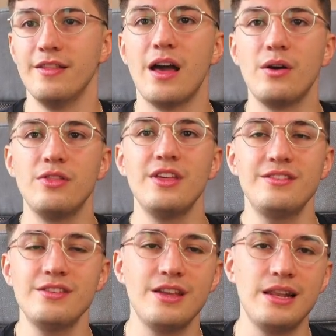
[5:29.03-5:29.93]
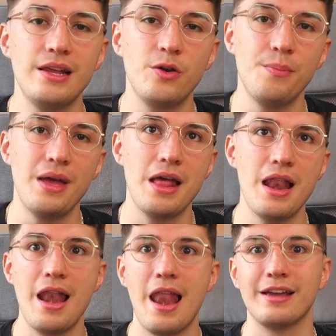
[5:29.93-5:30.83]
Now, this is a little bit
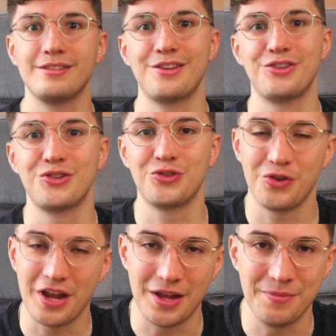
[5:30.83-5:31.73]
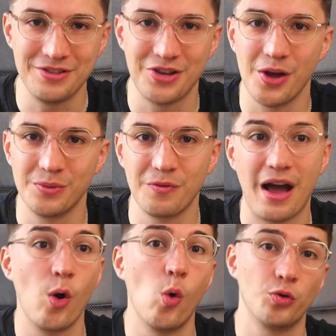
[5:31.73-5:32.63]
less extreme in terms of
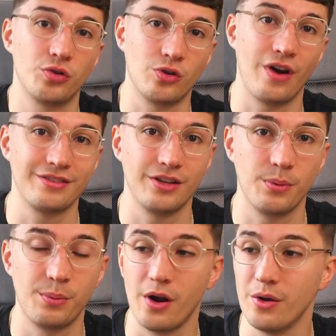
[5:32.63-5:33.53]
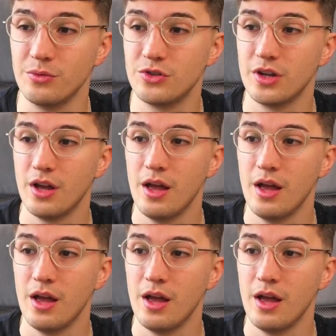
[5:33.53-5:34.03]
our autocratic approach.